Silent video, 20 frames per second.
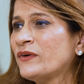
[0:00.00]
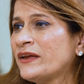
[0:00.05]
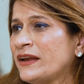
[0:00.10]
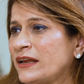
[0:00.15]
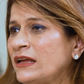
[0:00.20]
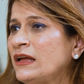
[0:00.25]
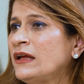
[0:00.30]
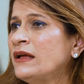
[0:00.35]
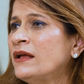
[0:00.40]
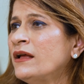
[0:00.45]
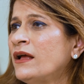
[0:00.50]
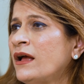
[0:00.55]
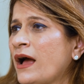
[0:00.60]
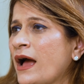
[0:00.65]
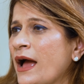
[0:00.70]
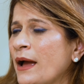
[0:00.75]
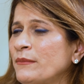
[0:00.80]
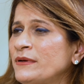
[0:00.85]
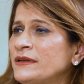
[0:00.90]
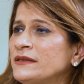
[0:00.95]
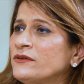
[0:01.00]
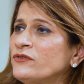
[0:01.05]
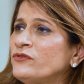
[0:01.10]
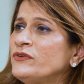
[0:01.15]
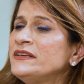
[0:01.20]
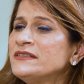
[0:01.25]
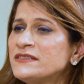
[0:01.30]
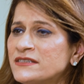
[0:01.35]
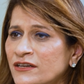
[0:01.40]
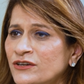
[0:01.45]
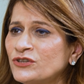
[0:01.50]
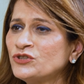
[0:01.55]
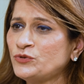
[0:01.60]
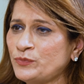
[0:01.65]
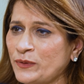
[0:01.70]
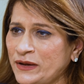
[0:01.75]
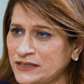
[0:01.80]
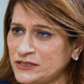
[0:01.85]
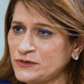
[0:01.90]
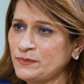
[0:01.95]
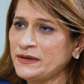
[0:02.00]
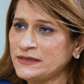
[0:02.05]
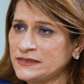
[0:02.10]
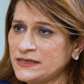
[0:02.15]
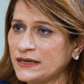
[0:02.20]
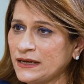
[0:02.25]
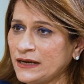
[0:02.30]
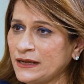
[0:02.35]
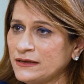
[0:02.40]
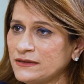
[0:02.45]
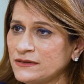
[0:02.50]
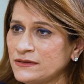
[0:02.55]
It's very, research-based basically.